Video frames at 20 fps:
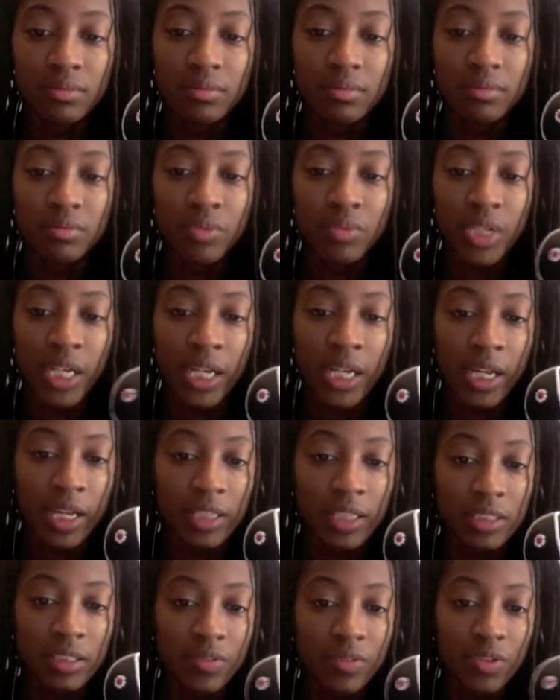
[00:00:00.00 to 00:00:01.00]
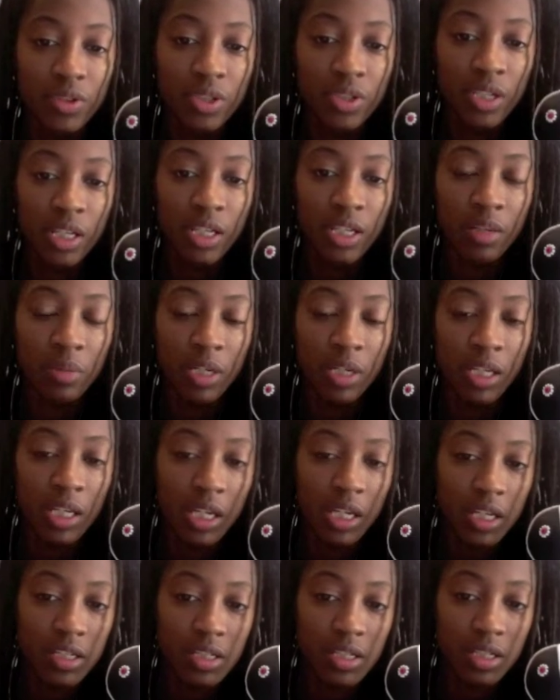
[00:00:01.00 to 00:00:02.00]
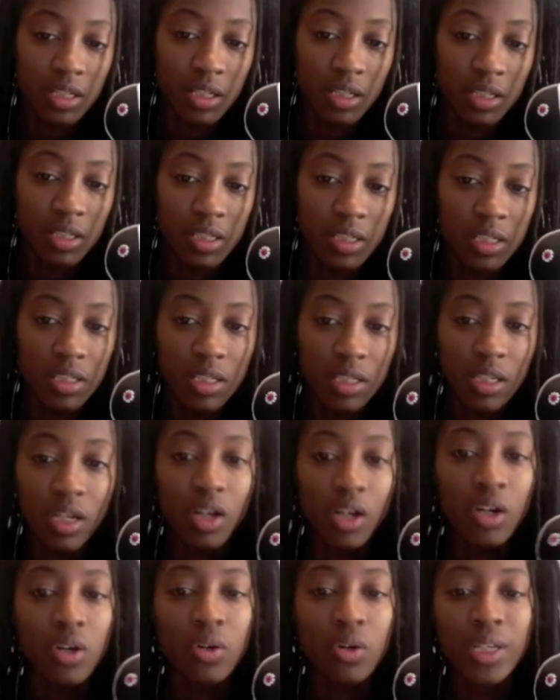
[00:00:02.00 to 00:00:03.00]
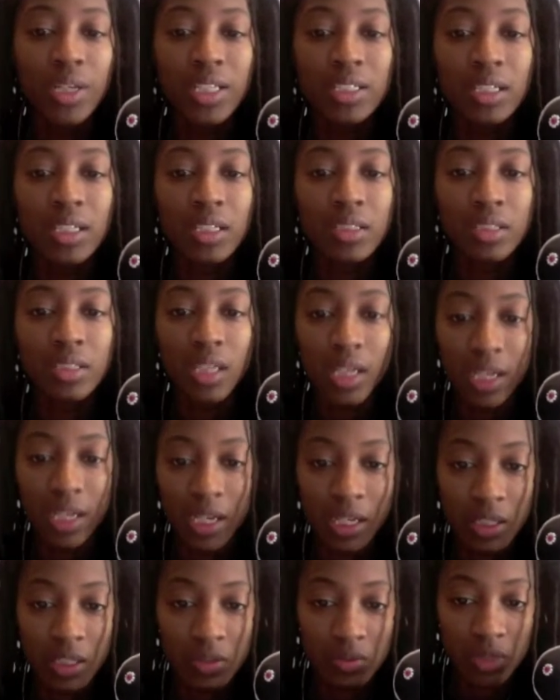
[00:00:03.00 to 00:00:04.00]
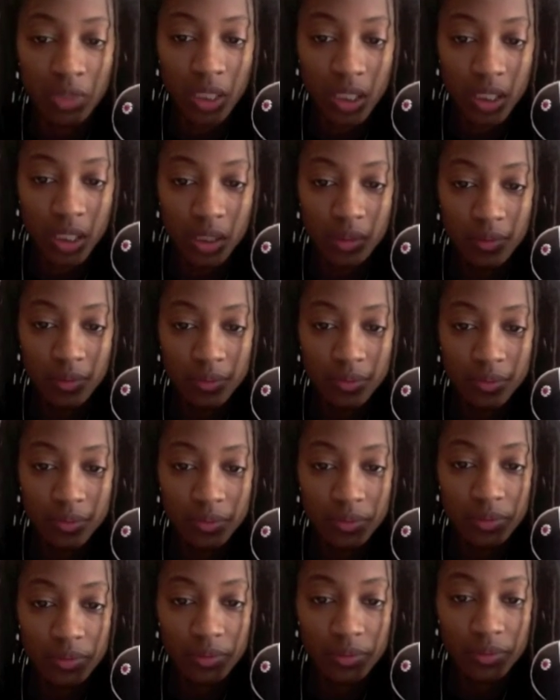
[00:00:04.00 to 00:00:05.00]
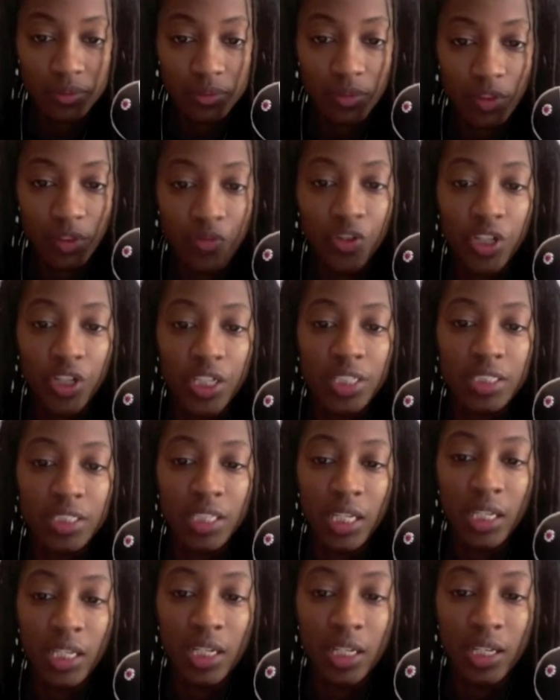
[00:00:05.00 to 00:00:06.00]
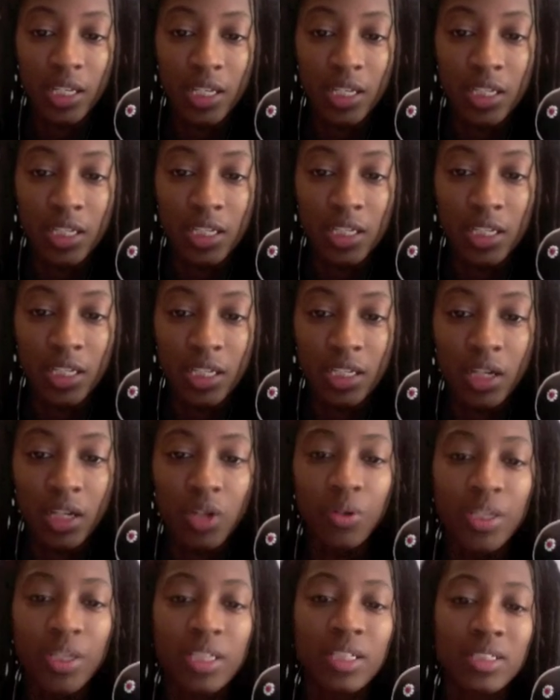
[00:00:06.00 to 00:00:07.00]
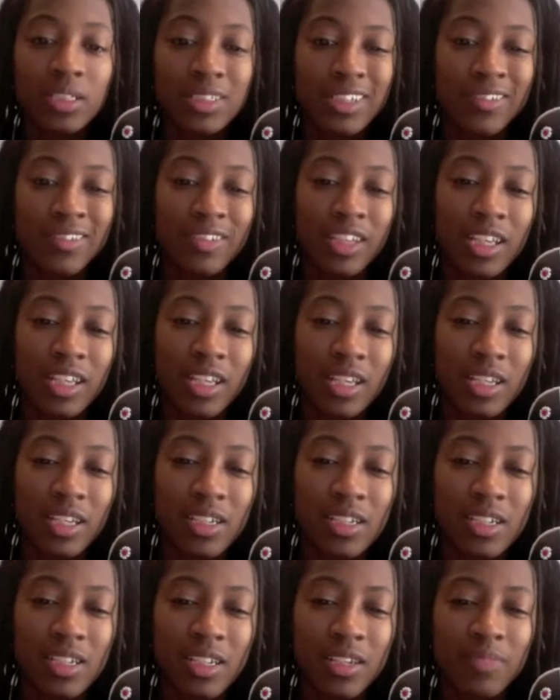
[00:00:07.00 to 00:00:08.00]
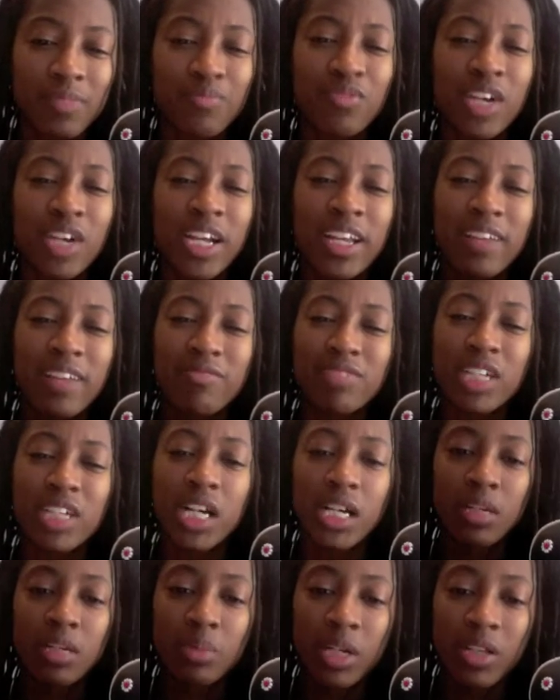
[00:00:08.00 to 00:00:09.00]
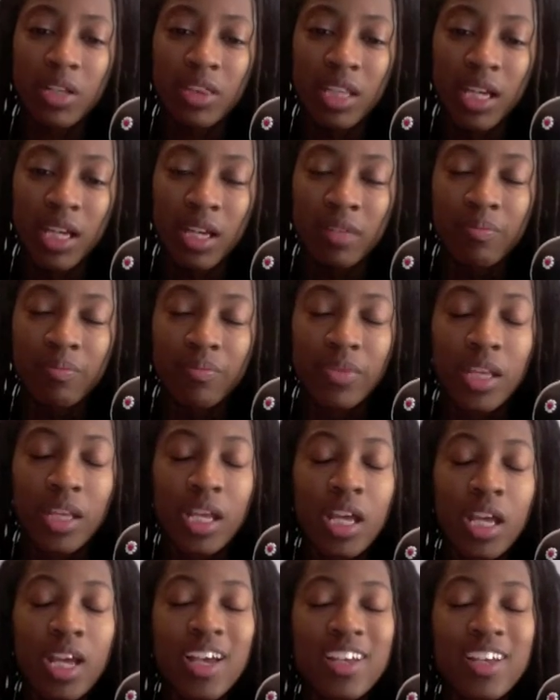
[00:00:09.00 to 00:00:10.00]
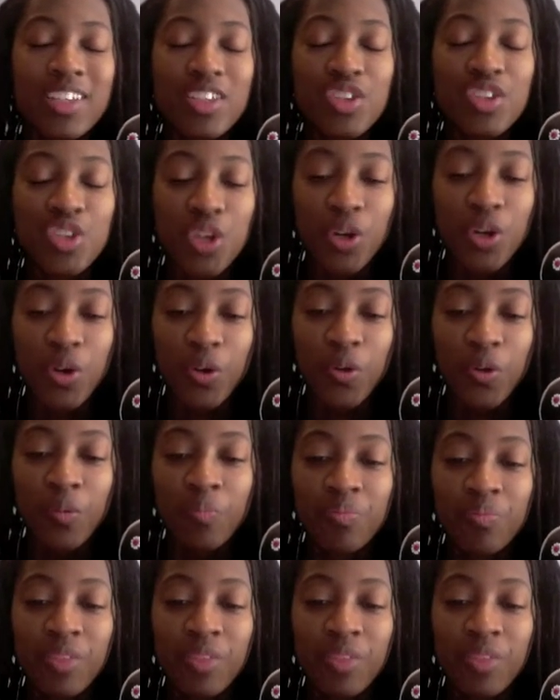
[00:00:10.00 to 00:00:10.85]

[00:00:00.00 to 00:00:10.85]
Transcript: When I asked if he took any medication, she said, oh, he takes Adderall for his ADHD. Oh, he does have ADHD. Right, forgot about that. So,